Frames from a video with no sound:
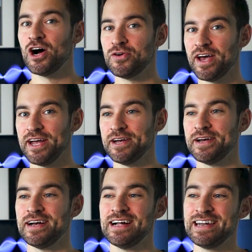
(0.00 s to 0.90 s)
Okay,
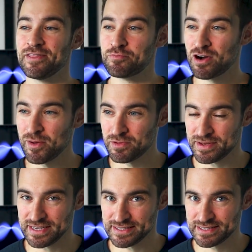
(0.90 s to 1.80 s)
now the problem
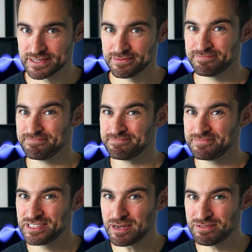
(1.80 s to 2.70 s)
is
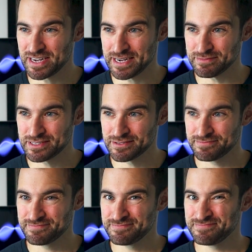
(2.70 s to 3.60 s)
sometimes,
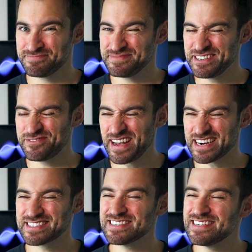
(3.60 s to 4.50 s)
in
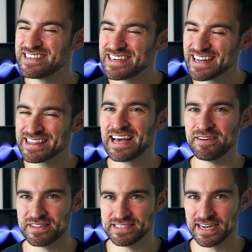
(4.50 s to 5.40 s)
fact, a lot
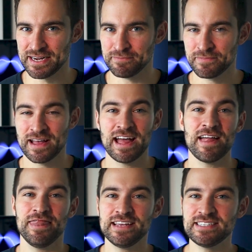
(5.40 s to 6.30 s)
of the time,
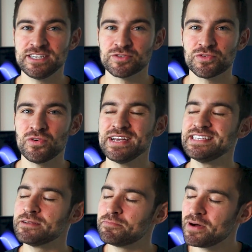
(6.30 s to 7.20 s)
this integral
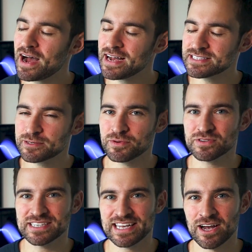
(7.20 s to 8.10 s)
is
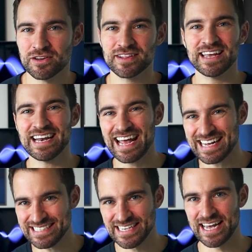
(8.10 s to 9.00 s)
impossible to calculate
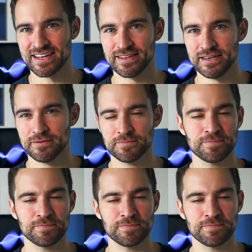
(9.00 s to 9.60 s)
exactly.